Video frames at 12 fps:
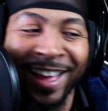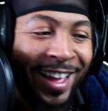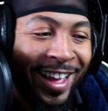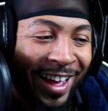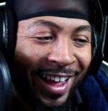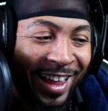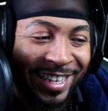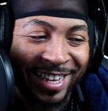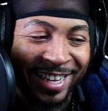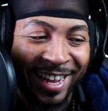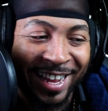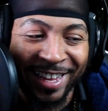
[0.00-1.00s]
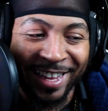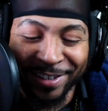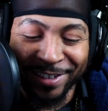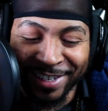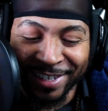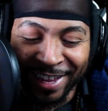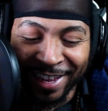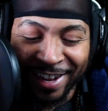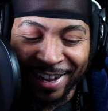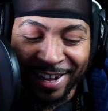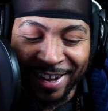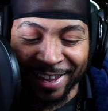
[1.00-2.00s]
I guess I got to get used to saying
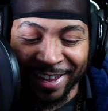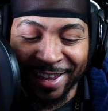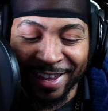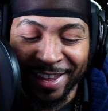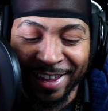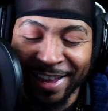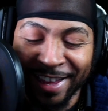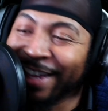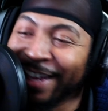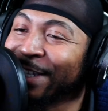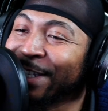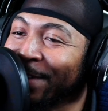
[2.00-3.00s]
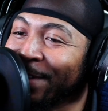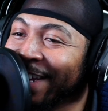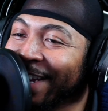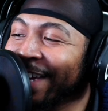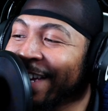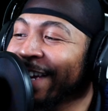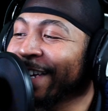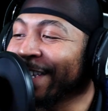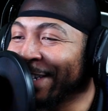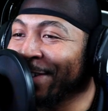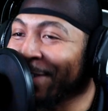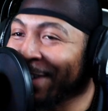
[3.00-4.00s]
that again.
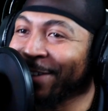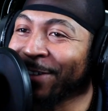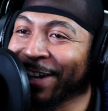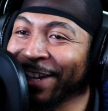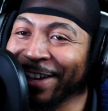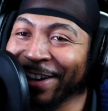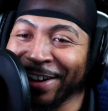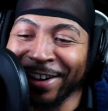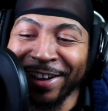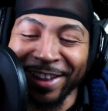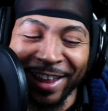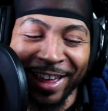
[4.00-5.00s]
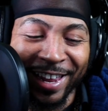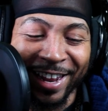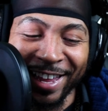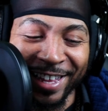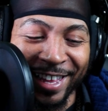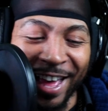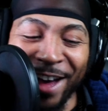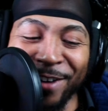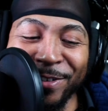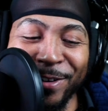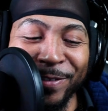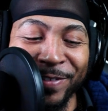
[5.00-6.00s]
2021, y'all. Like I don't
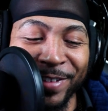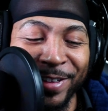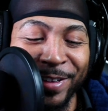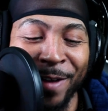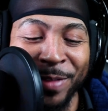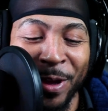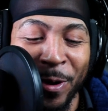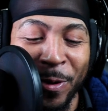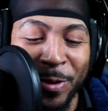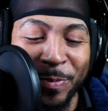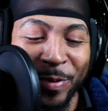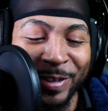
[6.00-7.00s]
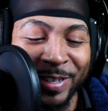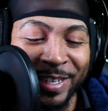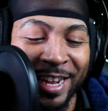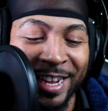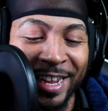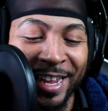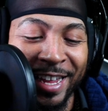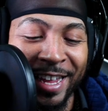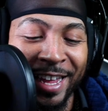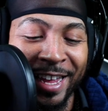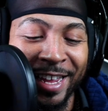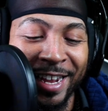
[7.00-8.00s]
know if I'm the only person that
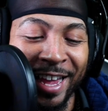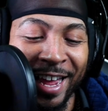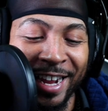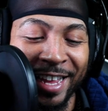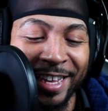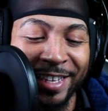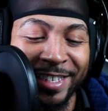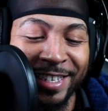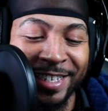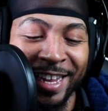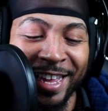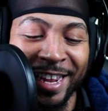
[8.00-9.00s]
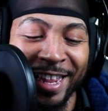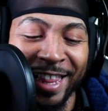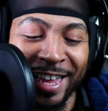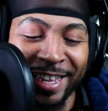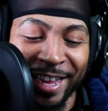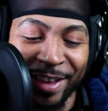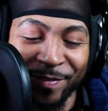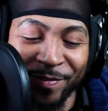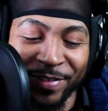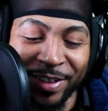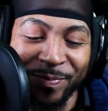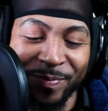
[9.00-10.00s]
got to get used to saying it like that,
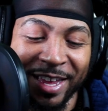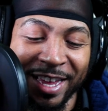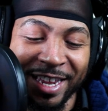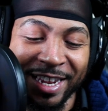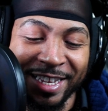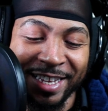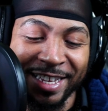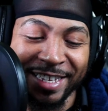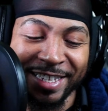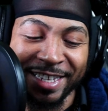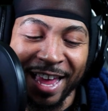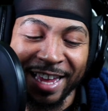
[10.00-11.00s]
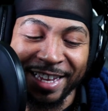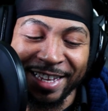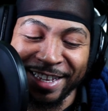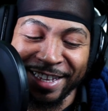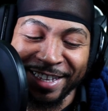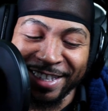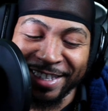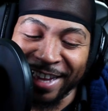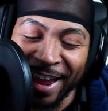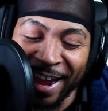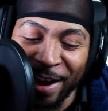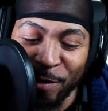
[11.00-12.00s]
but man, it is like
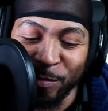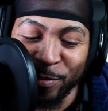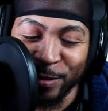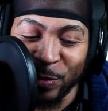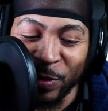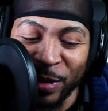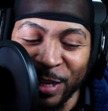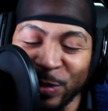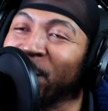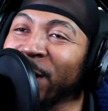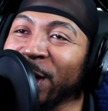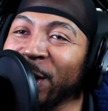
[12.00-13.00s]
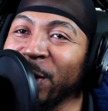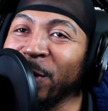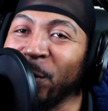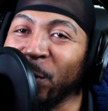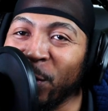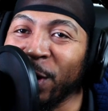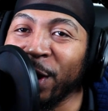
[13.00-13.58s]
terrible. 2021.